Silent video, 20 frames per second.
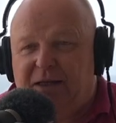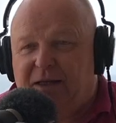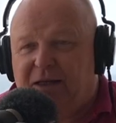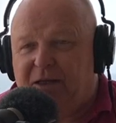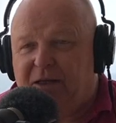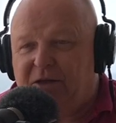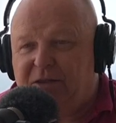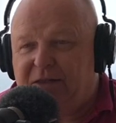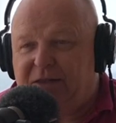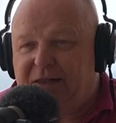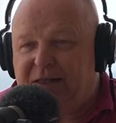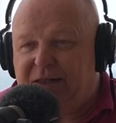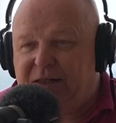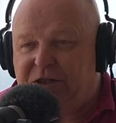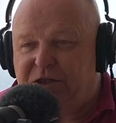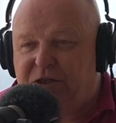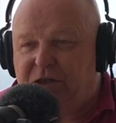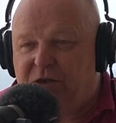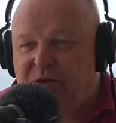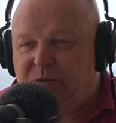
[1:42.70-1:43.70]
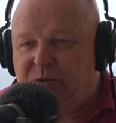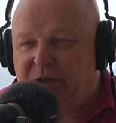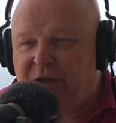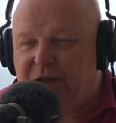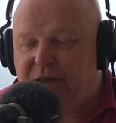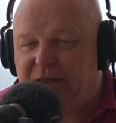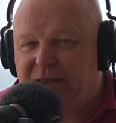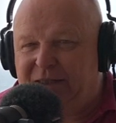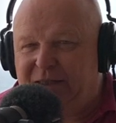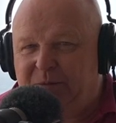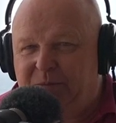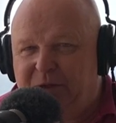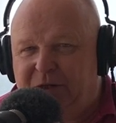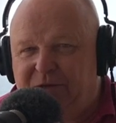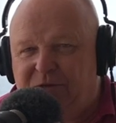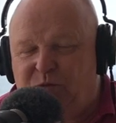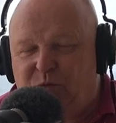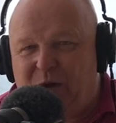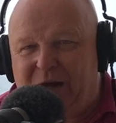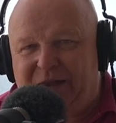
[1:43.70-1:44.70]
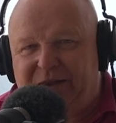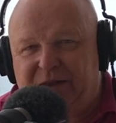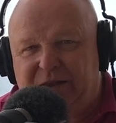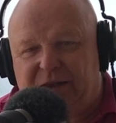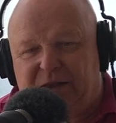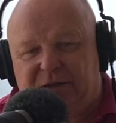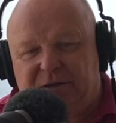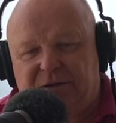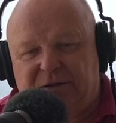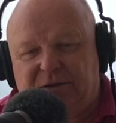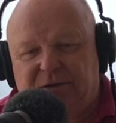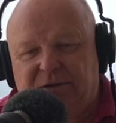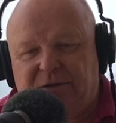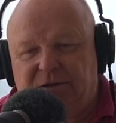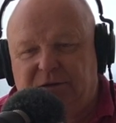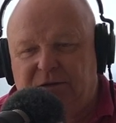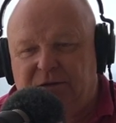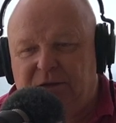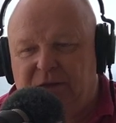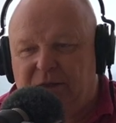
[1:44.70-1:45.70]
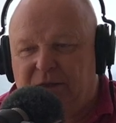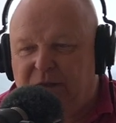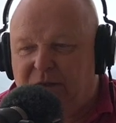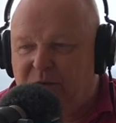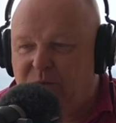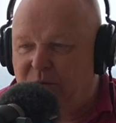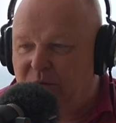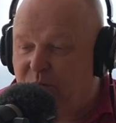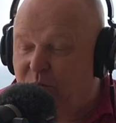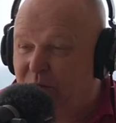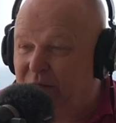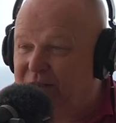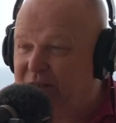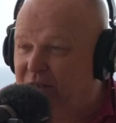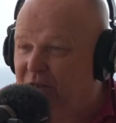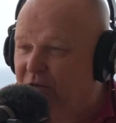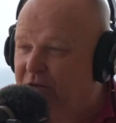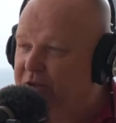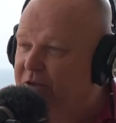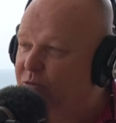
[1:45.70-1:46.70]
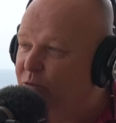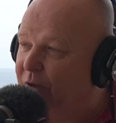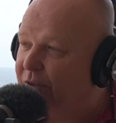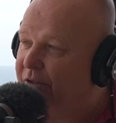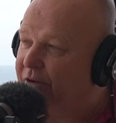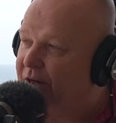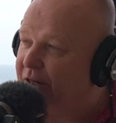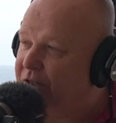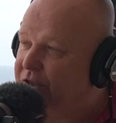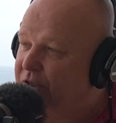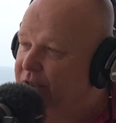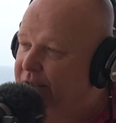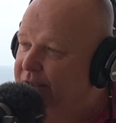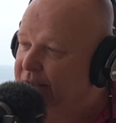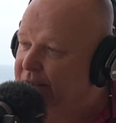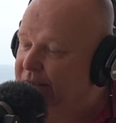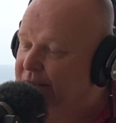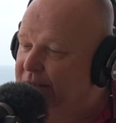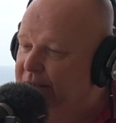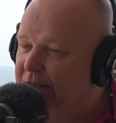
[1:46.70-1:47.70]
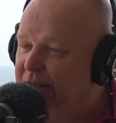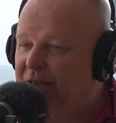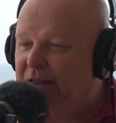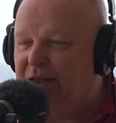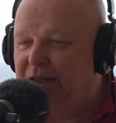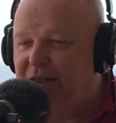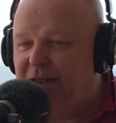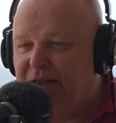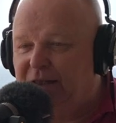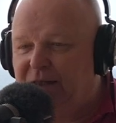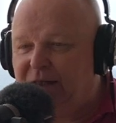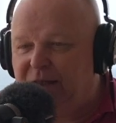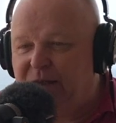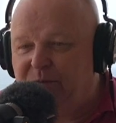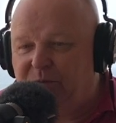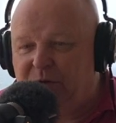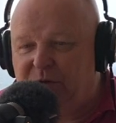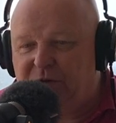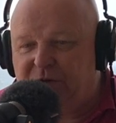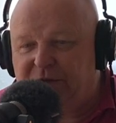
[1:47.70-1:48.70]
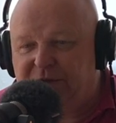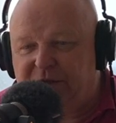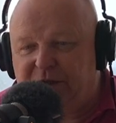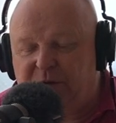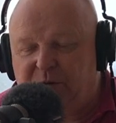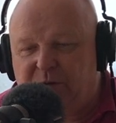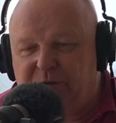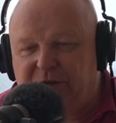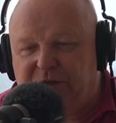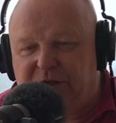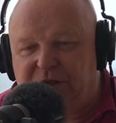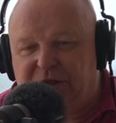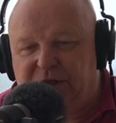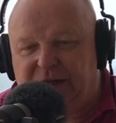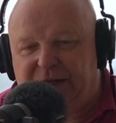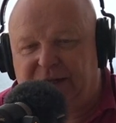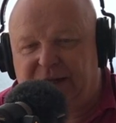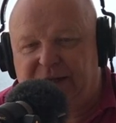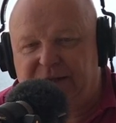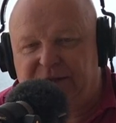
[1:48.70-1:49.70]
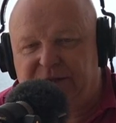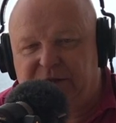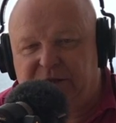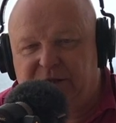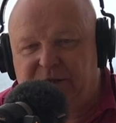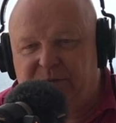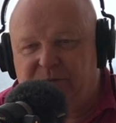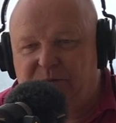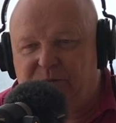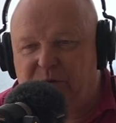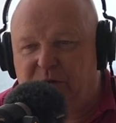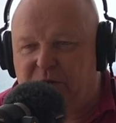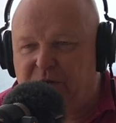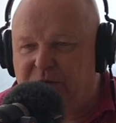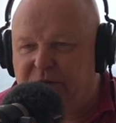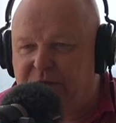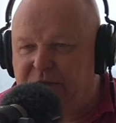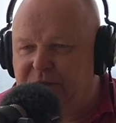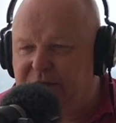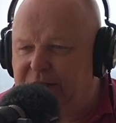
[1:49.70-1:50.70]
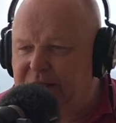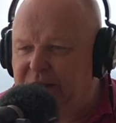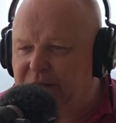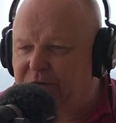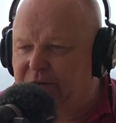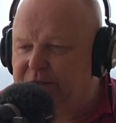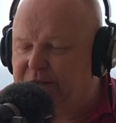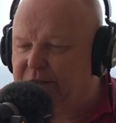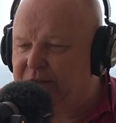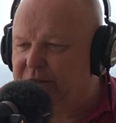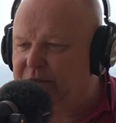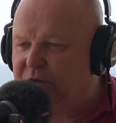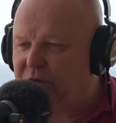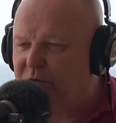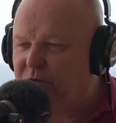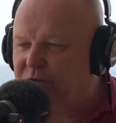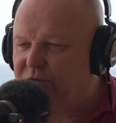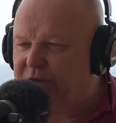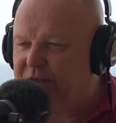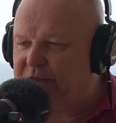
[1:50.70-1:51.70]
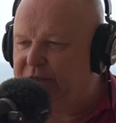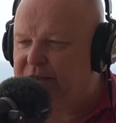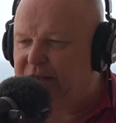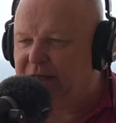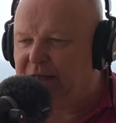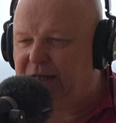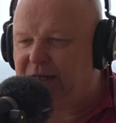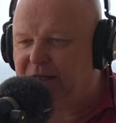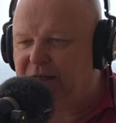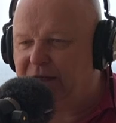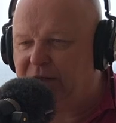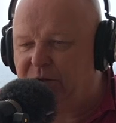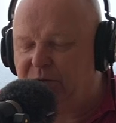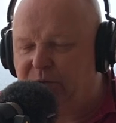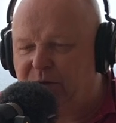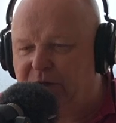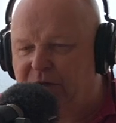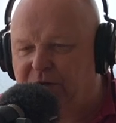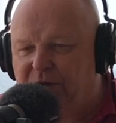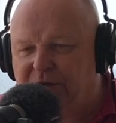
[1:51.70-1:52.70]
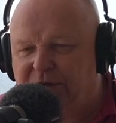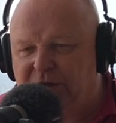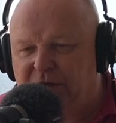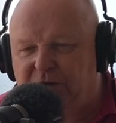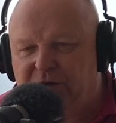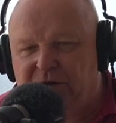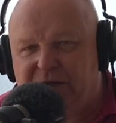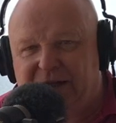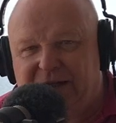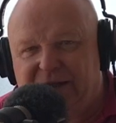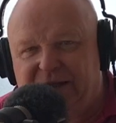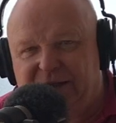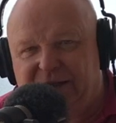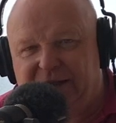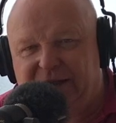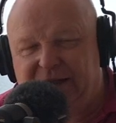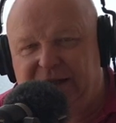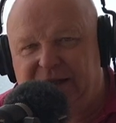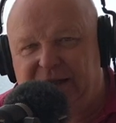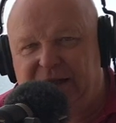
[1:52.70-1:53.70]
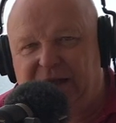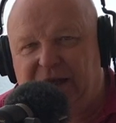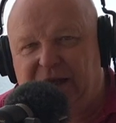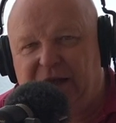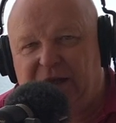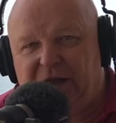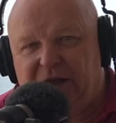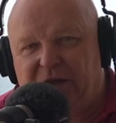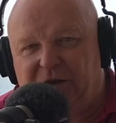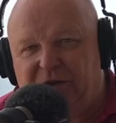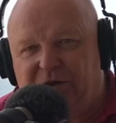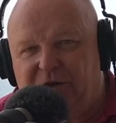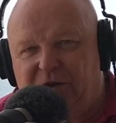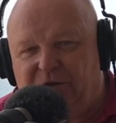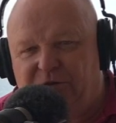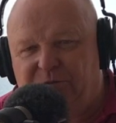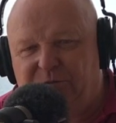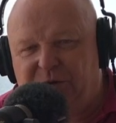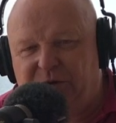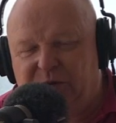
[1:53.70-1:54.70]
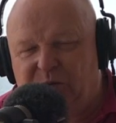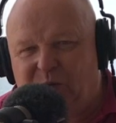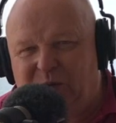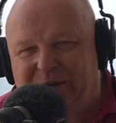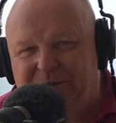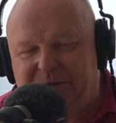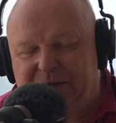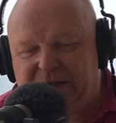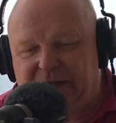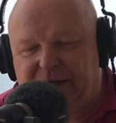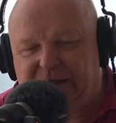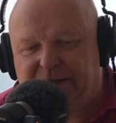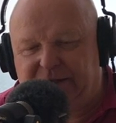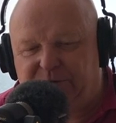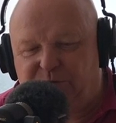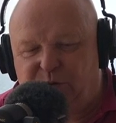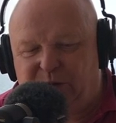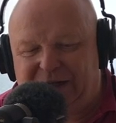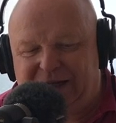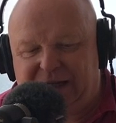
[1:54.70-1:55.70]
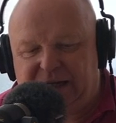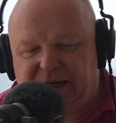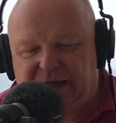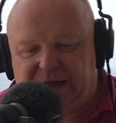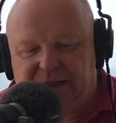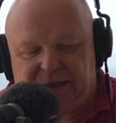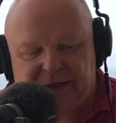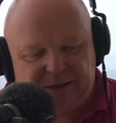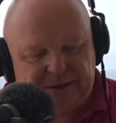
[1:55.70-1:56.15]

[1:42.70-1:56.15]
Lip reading: On today's show, we got a little bit of weather. Well, quite a lot of weather, actually. And we're going to go over to Janet Anscombe. We're going to see the rest of the COVID. And we're going to look at the government website, if we can.